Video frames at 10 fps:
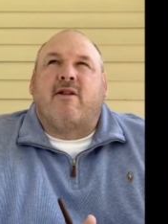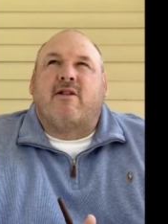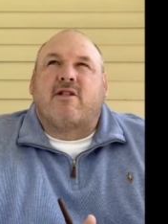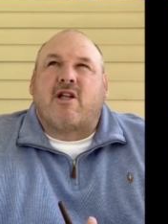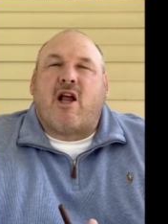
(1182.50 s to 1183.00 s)

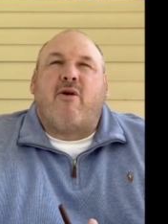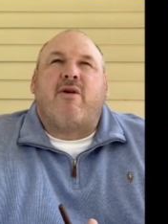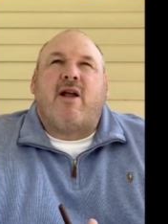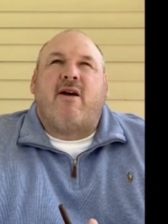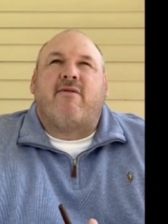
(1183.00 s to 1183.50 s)
Slow
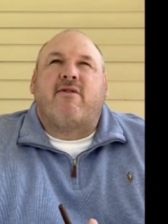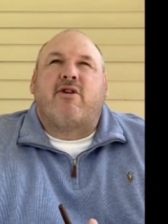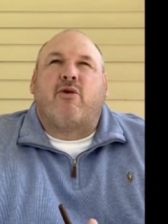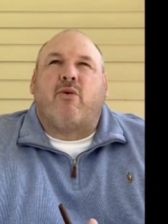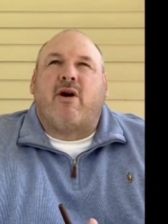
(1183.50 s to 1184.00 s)
enough
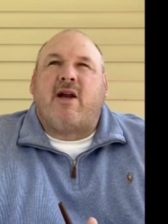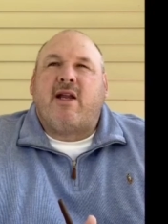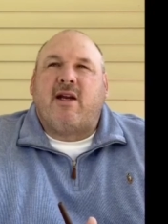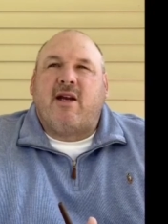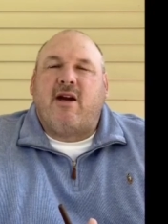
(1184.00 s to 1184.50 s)
to where he
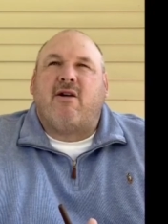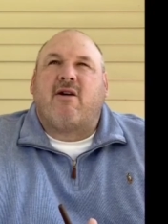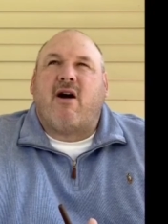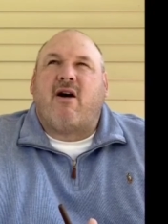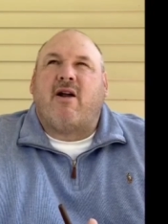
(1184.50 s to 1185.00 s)
can hear
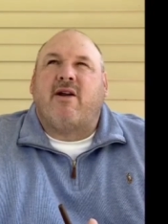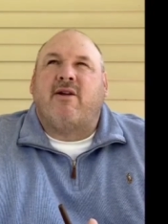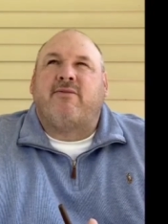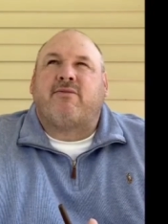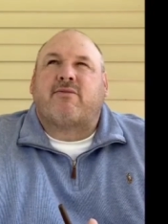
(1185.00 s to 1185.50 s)
God.
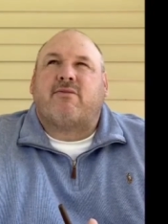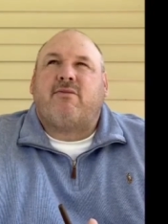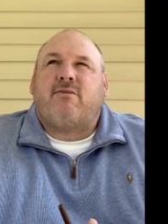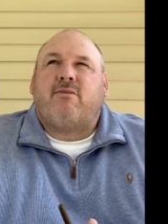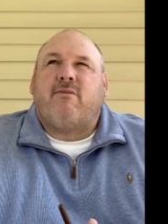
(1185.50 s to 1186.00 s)

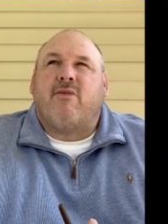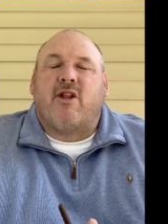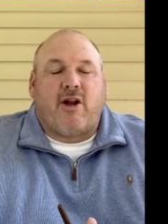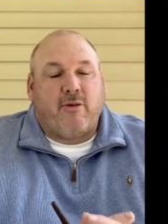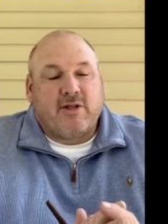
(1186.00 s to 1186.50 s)

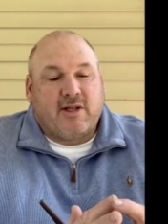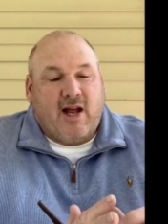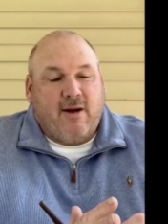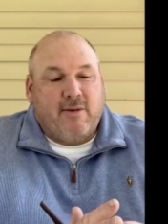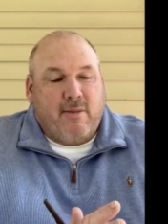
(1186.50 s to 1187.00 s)
There was a
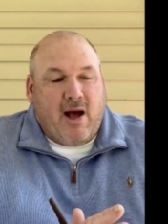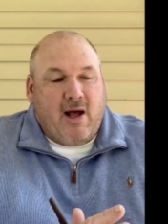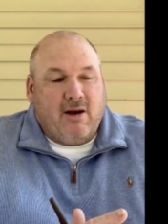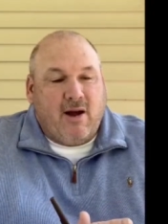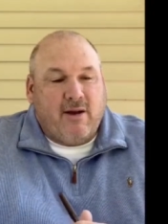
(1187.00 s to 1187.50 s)
time in my
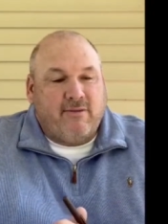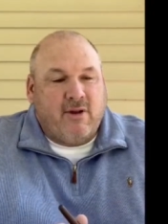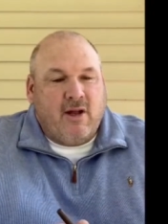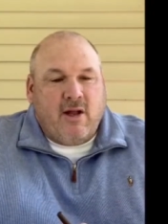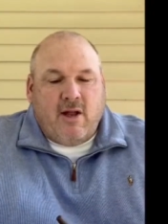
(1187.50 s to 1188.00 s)
life
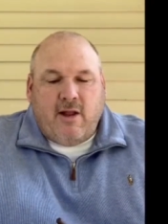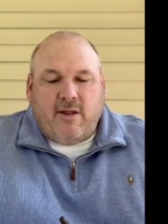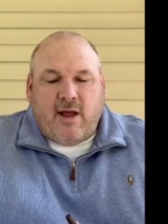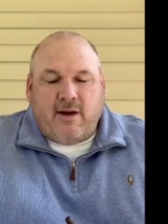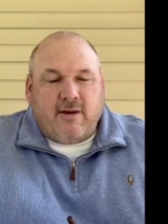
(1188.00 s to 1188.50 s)

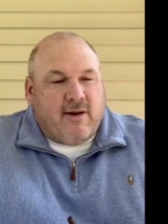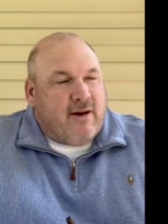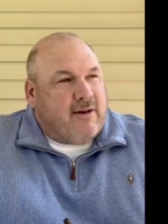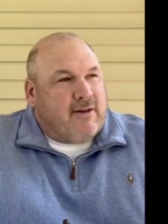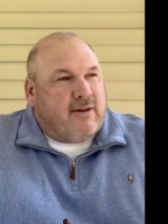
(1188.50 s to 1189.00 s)
that
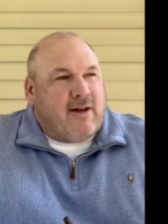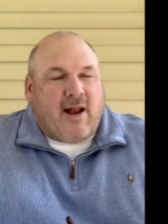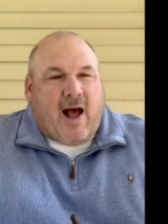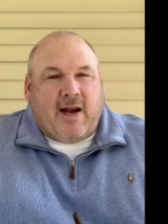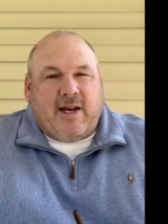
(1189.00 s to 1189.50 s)

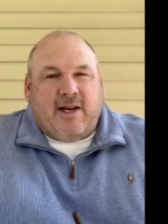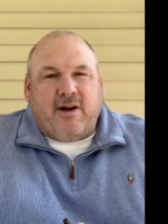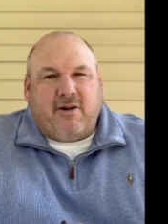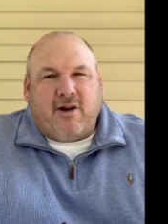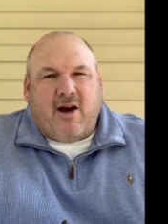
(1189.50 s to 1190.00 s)
I didn't
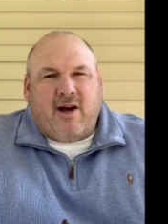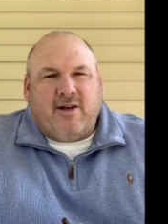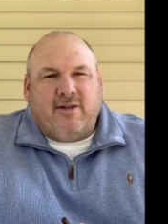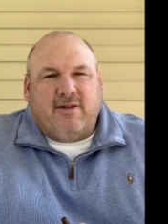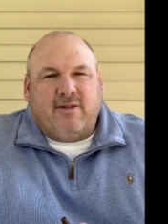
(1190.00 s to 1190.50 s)
hear God.
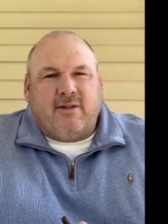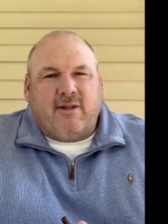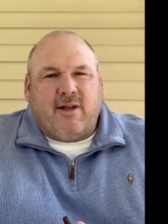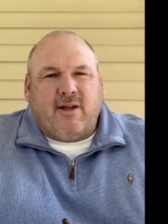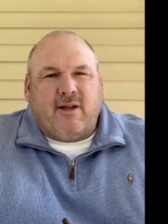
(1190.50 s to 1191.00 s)

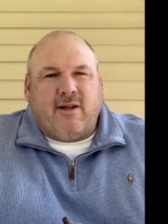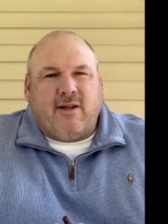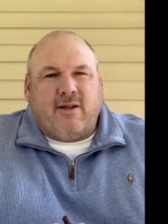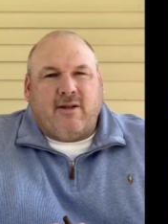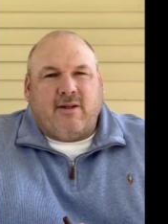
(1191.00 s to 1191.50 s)

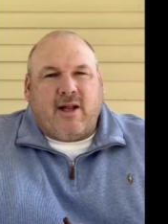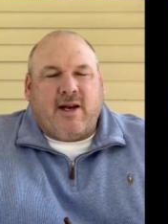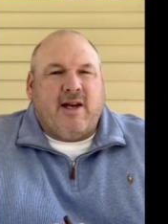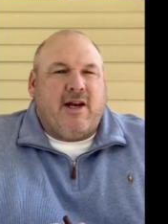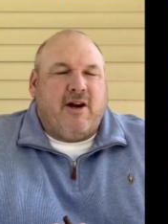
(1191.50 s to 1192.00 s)
I
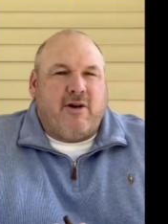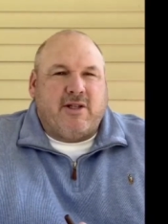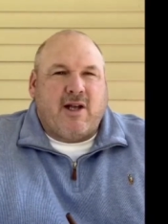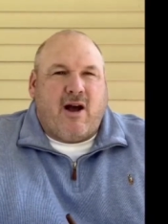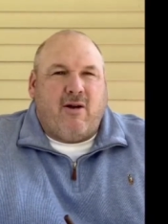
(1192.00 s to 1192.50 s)
didn't hear He's
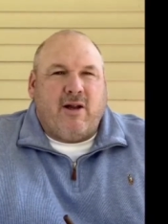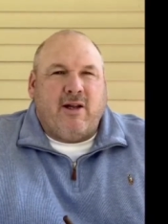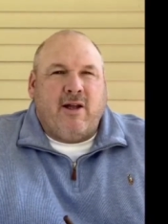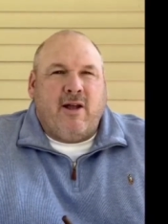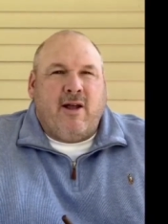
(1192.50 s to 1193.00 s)
calling.
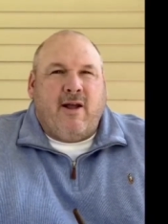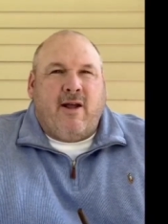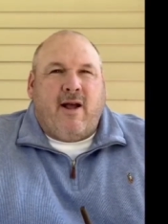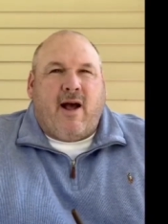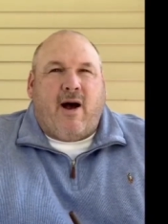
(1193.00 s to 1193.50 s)

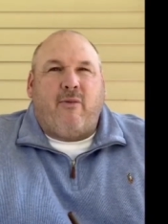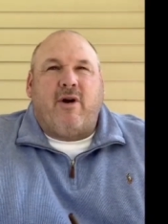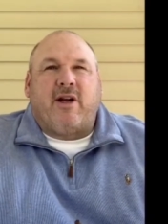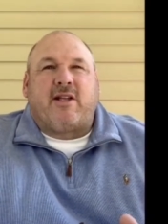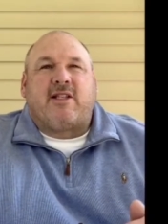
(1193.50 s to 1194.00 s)
I
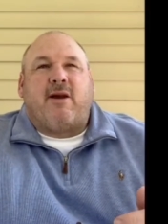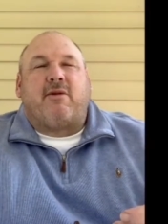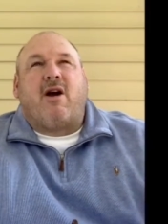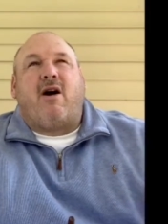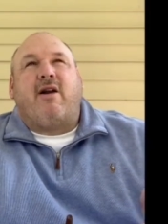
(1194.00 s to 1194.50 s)
wanted to accept
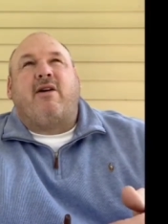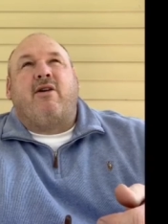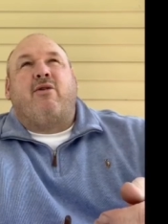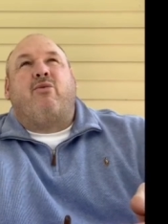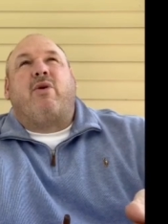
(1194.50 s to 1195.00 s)
God
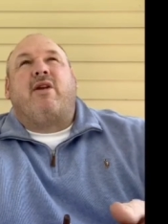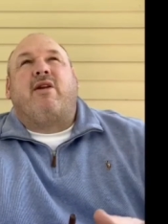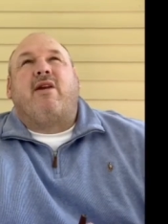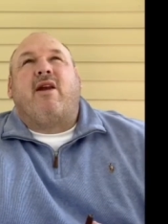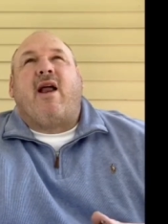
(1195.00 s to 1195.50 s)

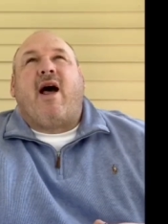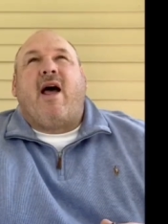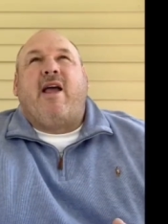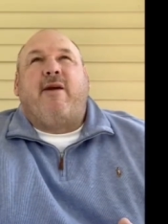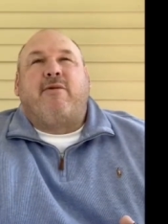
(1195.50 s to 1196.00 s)
when
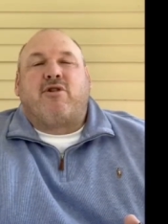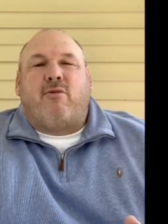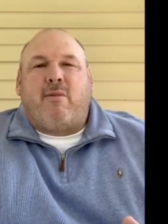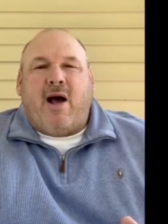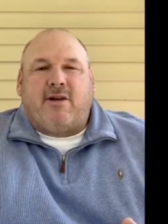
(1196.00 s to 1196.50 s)
it was
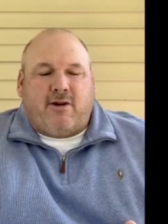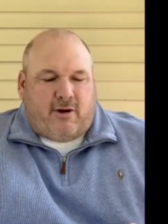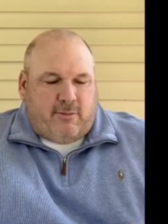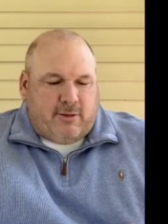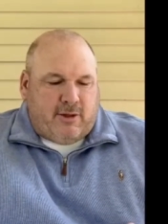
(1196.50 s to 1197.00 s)
on my
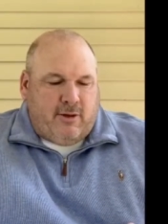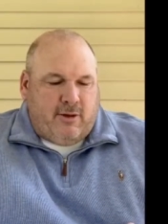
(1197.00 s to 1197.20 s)
terms.